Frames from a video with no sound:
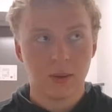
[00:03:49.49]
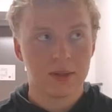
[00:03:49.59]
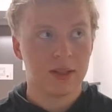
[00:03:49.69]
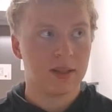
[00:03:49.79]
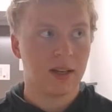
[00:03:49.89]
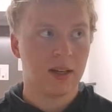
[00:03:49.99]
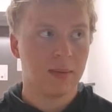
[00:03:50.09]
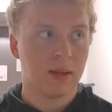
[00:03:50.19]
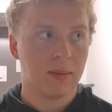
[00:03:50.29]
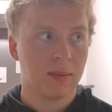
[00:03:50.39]
what's the tiny
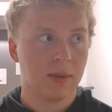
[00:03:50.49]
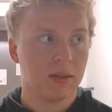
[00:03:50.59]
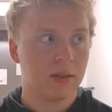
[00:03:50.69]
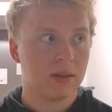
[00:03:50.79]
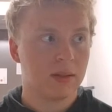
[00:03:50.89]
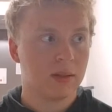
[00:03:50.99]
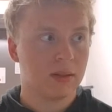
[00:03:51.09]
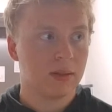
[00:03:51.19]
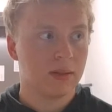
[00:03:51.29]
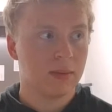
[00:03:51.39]
baby one?
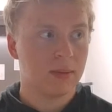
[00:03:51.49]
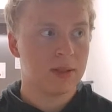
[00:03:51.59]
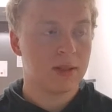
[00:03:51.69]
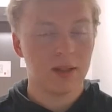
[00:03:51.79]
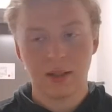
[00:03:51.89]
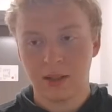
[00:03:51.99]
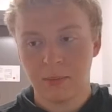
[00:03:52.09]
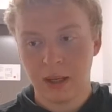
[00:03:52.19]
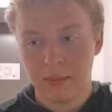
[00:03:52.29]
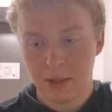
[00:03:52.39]
What's the tiny little
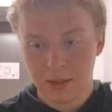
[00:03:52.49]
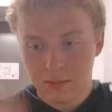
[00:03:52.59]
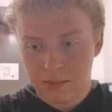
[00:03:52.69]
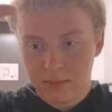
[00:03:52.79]
baby?